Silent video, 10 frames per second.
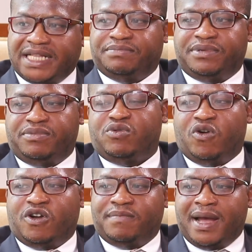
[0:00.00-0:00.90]
But it be
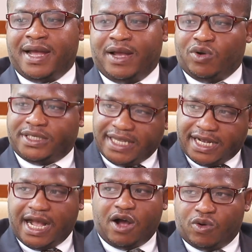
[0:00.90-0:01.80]
one ma, it was
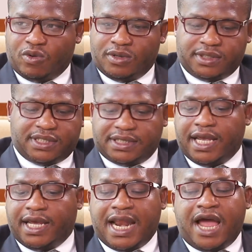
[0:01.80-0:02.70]
a cow, to
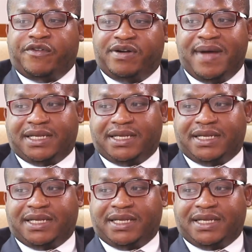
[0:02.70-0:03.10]
say a laundry